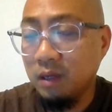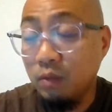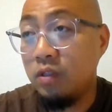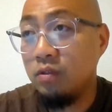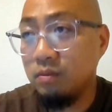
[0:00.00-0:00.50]

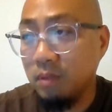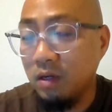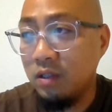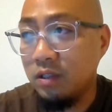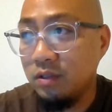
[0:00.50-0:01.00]
wanted my
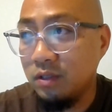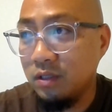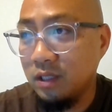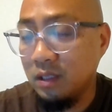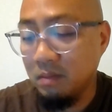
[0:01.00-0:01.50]
audience to
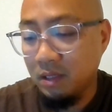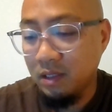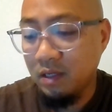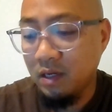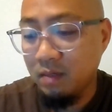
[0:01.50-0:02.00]
see
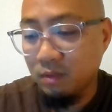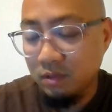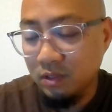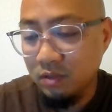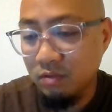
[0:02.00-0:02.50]
my
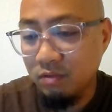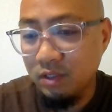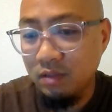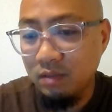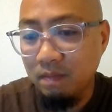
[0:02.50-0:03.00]
camera
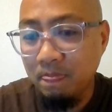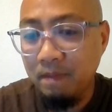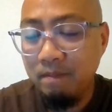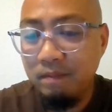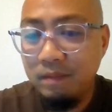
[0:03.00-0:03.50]
screen,
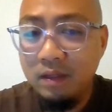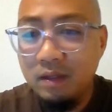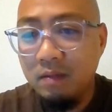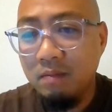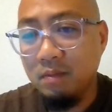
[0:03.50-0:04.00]

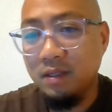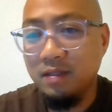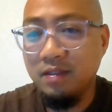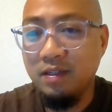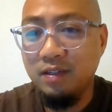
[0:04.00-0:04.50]

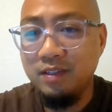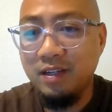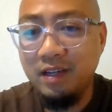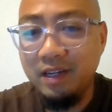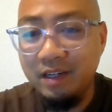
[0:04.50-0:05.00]
but the
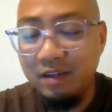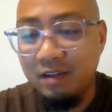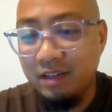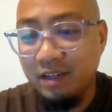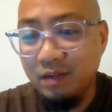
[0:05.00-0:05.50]
lighting and
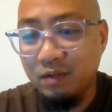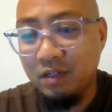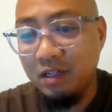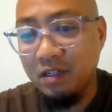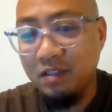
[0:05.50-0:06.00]
all that
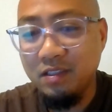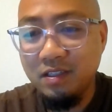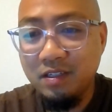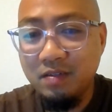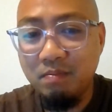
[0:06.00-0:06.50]
kind of
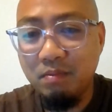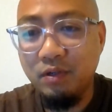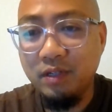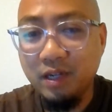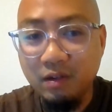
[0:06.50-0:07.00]

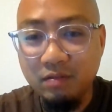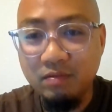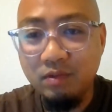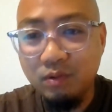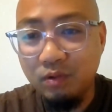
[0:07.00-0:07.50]
blurred it out
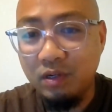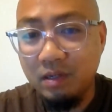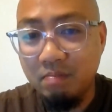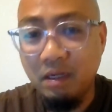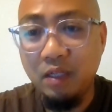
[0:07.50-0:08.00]
or
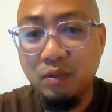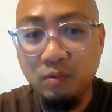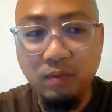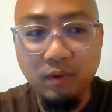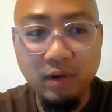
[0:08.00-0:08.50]
kind of made it
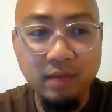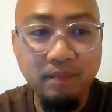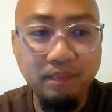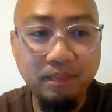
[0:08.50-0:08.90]
too bright.